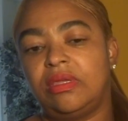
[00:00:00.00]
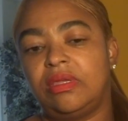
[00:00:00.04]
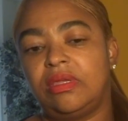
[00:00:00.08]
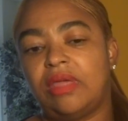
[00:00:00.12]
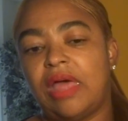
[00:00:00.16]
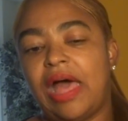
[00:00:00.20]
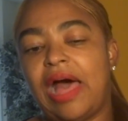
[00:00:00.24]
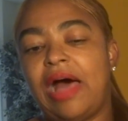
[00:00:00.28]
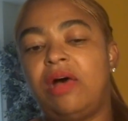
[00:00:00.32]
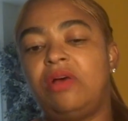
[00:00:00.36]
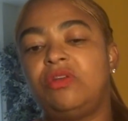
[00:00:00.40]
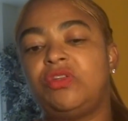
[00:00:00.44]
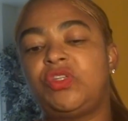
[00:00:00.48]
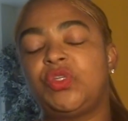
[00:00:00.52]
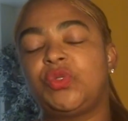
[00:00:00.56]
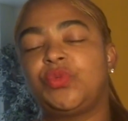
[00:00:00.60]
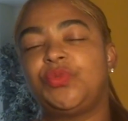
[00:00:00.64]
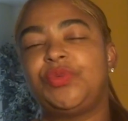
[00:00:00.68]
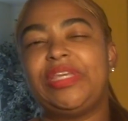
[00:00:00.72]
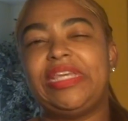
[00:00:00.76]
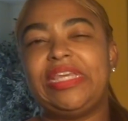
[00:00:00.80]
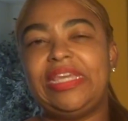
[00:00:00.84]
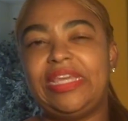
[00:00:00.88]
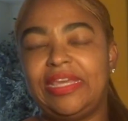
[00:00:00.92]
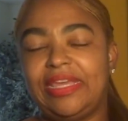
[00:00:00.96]
how to
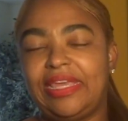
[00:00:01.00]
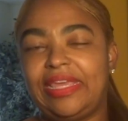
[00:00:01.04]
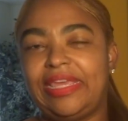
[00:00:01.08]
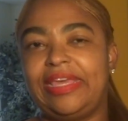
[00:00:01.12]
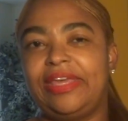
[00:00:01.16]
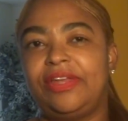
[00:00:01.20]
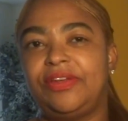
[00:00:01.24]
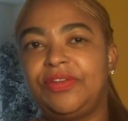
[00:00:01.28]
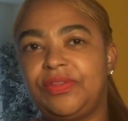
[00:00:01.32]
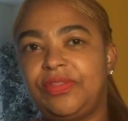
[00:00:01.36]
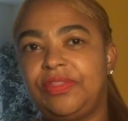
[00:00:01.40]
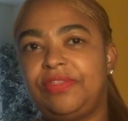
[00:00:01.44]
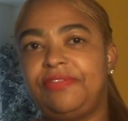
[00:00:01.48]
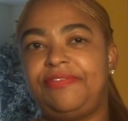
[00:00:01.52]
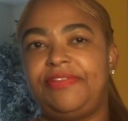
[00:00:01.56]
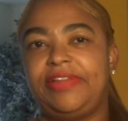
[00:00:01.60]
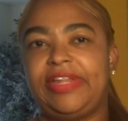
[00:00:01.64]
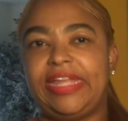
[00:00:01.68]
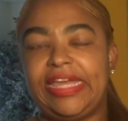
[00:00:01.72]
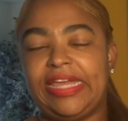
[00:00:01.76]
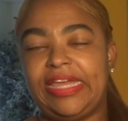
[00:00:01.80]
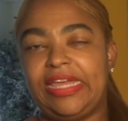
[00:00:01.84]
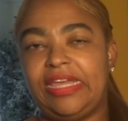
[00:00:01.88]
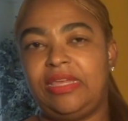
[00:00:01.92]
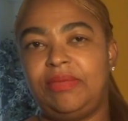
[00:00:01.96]
rekindle the
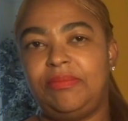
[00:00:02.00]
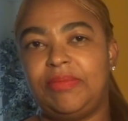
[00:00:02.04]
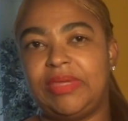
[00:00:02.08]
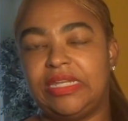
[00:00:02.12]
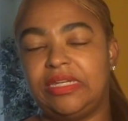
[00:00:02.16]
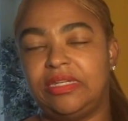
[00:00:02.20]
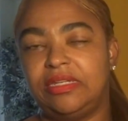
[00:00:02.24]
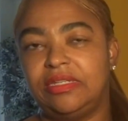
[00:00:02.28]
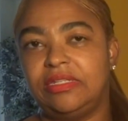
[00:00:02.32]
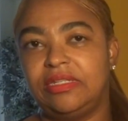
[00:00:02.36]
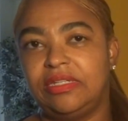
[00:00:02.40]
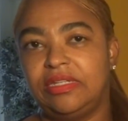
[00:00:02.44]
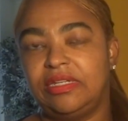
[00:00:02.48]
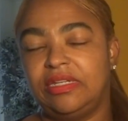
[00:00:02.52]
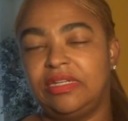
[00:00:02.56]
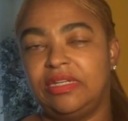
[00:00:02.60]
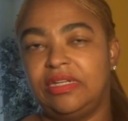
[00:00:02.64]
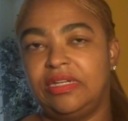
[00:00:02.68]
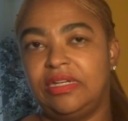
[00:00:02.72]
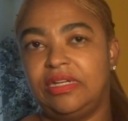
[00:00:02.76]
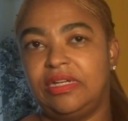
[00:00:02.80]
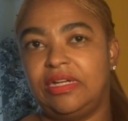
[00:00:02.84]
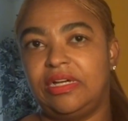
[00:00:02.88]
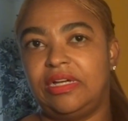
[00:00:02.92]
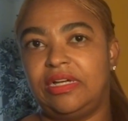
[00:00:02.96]
flame, and
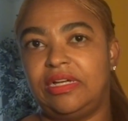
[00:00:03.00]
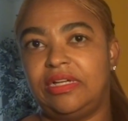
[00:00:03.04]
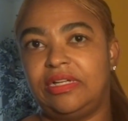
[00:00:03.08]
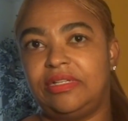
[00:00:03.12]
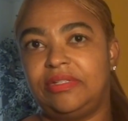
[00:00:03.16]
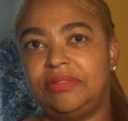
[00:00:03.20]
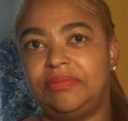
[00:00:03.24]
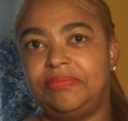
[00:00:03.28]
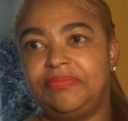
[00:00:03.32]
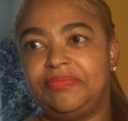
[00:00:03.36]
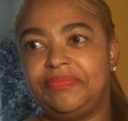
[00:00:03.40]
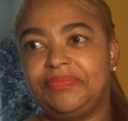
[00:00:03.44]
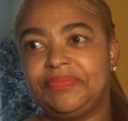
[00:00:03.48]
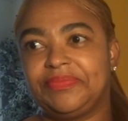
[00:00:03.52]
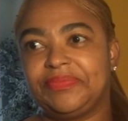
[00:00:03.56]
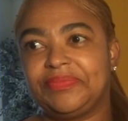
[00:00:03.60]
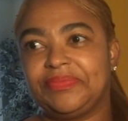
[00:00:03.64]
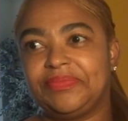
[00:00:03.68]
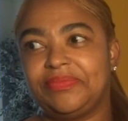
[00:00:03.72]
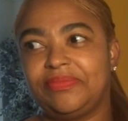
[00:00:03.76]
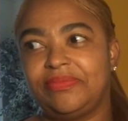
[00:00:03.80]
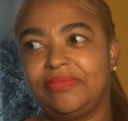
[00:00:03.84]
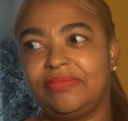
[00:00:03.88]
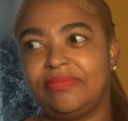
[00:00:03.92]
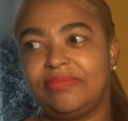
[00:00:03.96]
um,
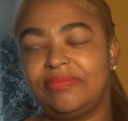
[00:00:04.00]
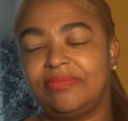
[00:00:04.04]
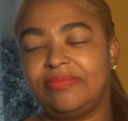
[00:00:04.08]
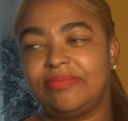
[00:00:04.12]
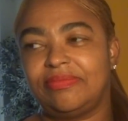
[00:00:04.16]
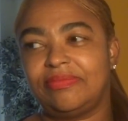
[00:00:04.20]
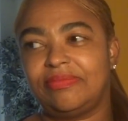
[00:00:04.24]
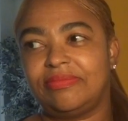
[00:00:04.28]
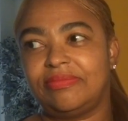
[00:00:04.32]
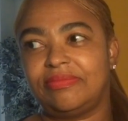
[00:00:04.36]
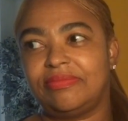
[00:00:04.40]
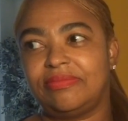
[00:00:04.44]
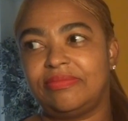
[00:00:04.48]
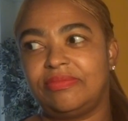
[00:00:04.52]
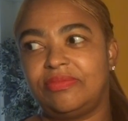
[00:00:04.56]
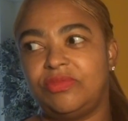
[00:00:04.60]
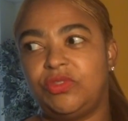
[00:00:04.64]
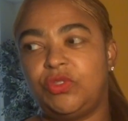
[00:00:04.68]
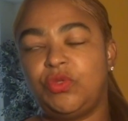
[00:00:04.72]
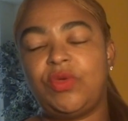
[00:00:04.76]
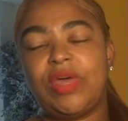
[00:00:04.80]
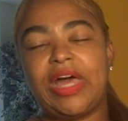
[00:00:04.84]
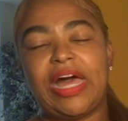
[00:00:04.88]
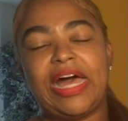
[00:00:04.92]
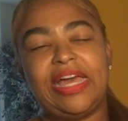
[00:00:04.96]

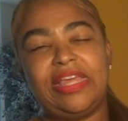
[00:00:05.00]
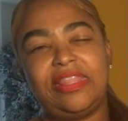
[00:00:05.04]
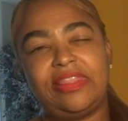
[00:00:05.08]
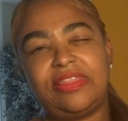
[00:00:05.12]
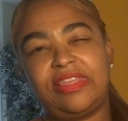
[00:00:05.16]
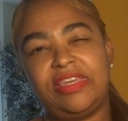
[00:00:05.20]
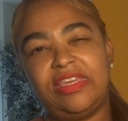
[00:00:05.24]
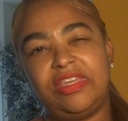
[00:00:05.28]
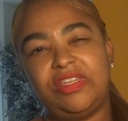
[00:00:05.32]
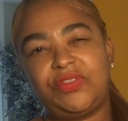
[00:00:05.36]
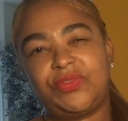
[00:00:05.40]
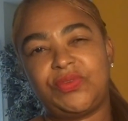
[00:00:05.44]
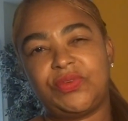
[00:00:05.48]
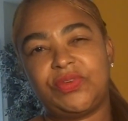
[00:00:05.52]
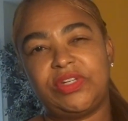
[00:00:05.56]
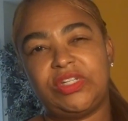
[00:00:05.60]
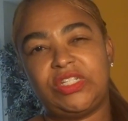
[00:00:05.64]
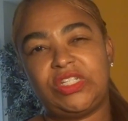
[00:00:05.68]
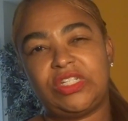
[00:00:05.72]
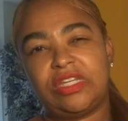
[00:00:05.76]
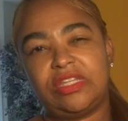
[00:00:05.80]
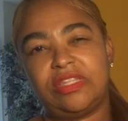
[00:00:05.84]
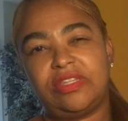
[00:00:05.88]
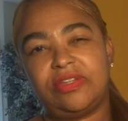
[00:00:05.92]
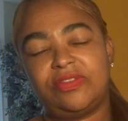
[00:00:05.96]
do kind things for
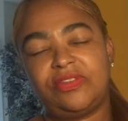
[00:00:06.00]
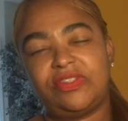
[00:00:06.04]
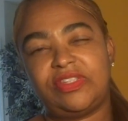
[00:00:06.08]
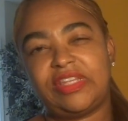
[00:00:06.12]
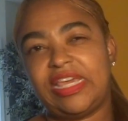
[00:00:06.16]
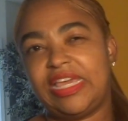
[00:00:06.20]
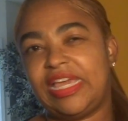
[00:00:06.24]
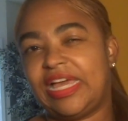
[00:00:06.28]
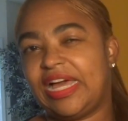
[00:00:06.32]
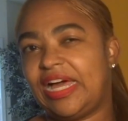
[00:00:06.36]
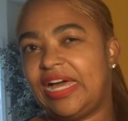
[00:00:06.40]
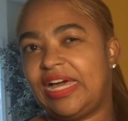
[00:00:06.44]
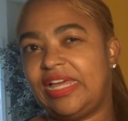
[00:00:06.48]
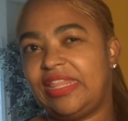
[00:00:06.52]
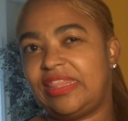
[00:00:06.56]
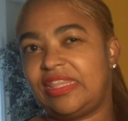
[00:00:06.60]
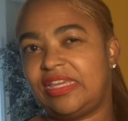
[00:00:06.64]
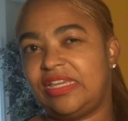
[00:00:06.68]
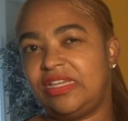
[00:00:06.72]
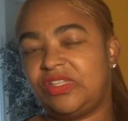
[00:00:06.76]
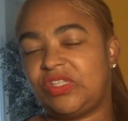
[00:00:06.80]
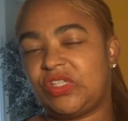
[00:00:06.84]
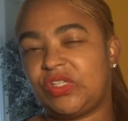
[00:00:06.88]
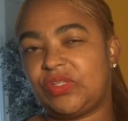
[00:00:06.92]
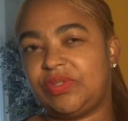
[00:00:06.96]
each other, say kind
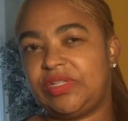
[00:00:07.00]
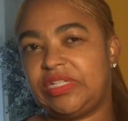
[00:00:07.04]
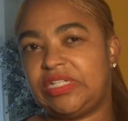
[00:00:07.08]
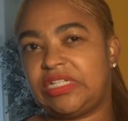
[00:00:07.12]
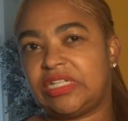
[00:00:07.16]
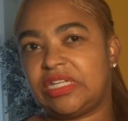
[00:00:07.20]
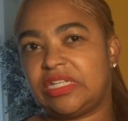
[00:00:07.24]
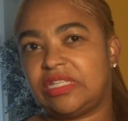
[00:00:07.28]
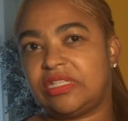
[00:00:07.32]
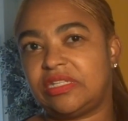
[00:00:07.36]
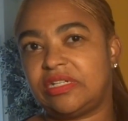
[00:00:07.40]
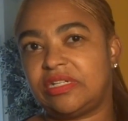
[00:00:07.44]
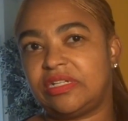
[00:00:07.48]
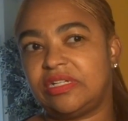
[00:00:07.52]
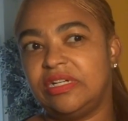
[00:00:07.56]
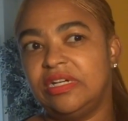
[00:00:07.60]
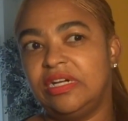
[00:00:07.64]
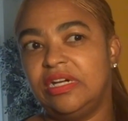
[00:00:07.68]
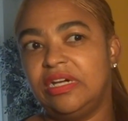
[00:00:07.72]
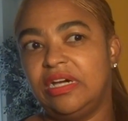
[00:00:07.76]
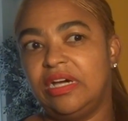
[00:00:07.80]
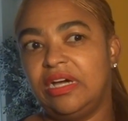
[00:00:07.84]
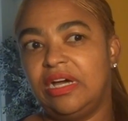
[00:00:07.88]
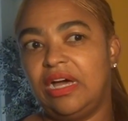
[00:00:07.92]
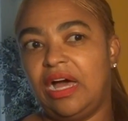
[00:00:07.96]
things to each other,
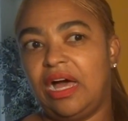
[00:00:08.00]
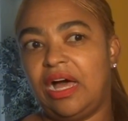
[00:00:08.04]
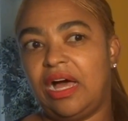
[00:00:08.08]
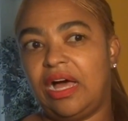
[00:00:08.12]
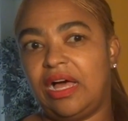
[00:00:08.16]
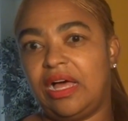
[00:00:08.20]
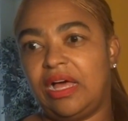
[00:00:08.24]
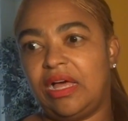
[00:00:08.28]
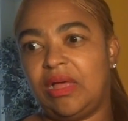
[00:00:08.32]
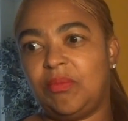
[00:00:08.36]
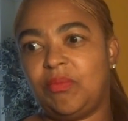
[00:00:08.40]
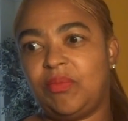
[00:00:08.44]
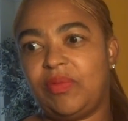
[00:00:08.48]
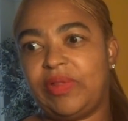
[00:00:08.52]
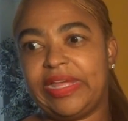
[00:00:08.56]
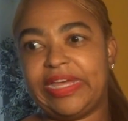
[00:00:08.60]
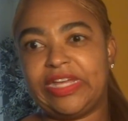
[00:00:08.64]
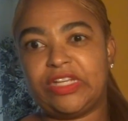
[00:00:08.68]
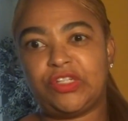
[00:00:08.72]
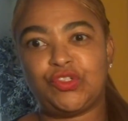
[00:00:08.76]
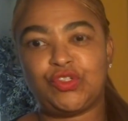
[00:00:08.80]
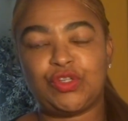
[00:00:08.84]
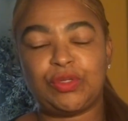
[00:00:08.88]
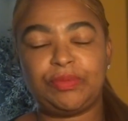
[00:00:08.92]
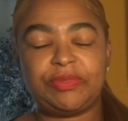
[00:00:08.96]
um,
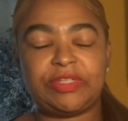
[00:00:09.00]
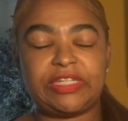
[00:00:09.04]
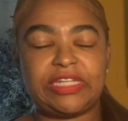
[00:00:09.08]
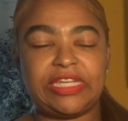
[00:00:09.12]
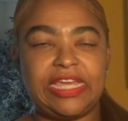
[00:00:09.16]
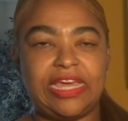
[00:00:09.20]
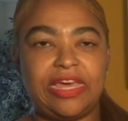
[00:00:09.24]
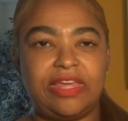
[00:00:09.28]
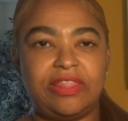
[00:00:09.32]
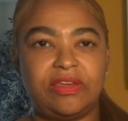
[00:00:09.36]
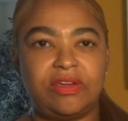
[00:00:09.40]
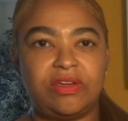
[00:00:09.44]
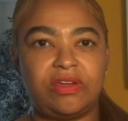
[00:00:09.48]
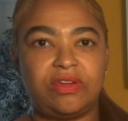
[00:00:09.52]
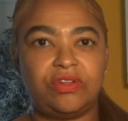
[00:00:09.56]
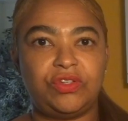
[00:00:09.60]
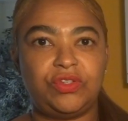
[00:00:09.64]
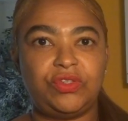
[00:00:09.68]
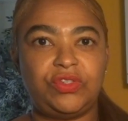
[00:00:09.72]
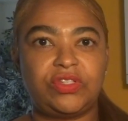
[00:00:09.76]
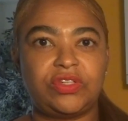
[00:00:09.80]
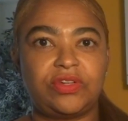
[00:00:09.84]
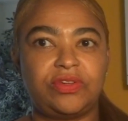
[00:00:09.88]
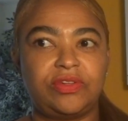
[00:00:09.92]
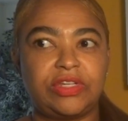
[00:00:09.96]
plan trips together,
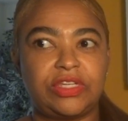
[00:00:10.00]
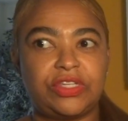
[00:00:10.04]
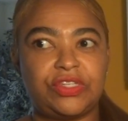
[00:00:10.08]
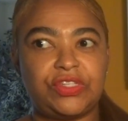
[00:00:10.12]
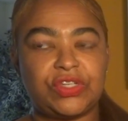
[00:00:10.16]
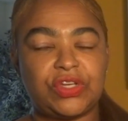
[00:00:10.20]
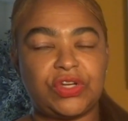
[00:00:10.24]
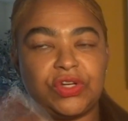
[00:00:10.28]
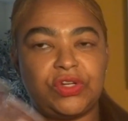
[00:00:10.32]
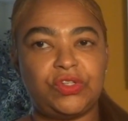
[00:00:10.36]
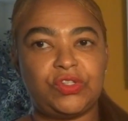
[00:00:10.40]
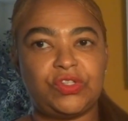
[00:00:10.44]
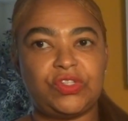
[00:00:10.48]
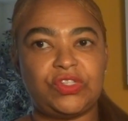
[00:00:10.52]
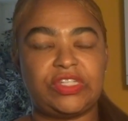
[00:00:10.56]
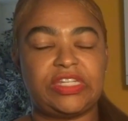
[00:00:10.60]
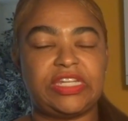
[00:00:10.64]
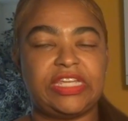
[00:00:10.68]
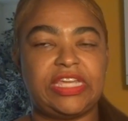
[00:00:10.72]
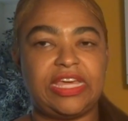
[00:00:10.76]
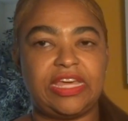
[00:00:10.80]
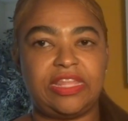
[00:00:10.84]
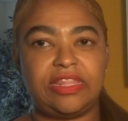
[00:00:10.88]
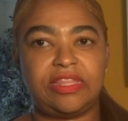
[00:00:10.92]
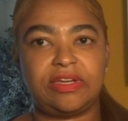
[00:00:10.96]
do certain excursions
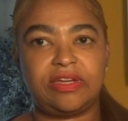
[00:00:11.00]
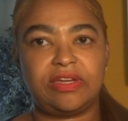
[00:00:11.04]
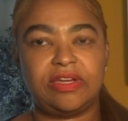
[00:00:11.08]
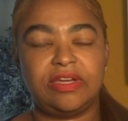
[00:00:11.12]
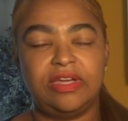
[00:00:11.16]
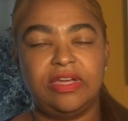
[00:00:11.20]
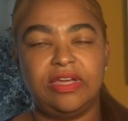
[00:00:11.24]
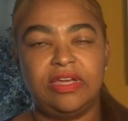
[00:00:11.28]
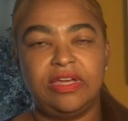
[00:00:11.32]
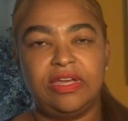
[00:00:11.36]
together,